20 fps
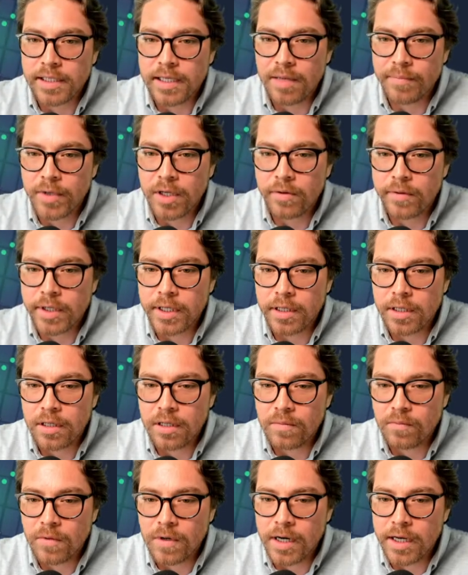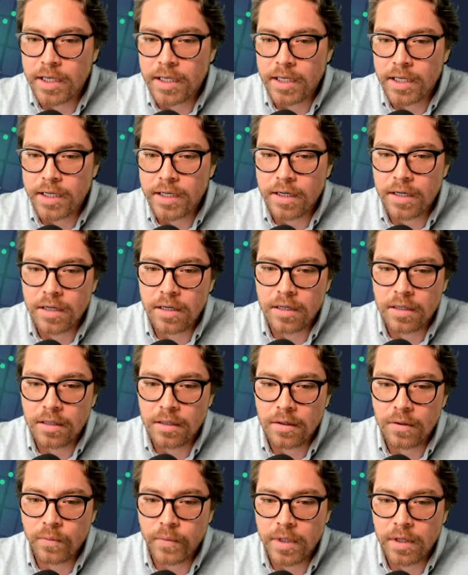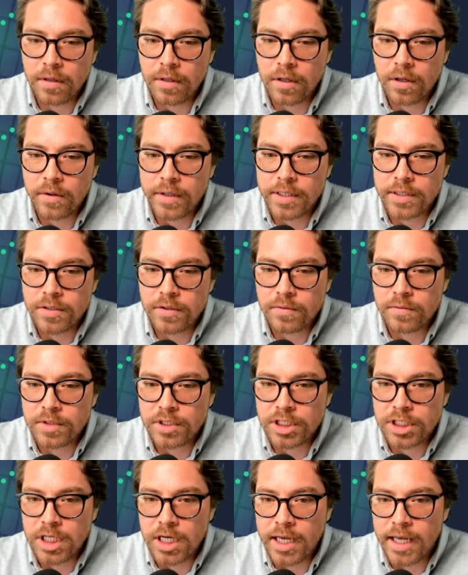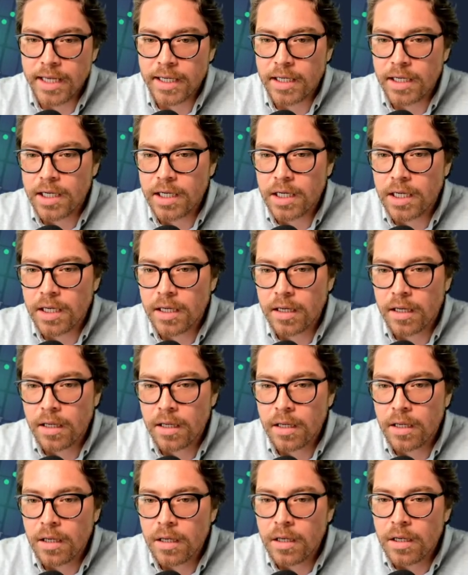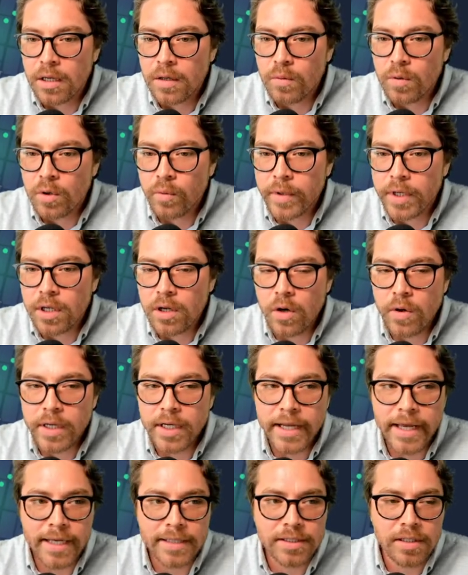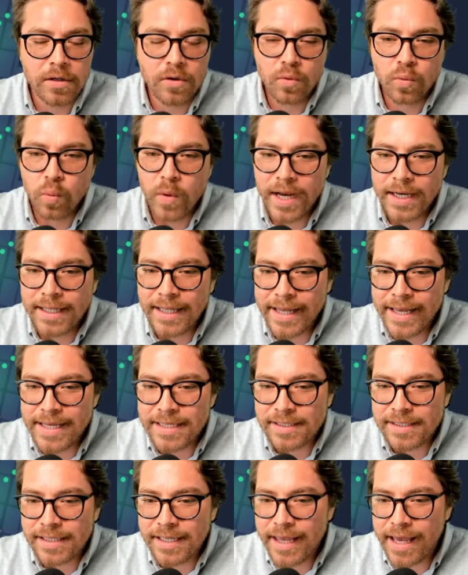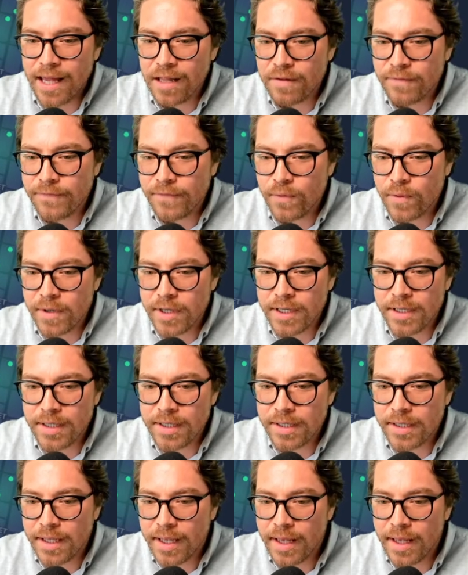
I'm going to come right here. We are going to check where are we going next? Oh, Redlands in California.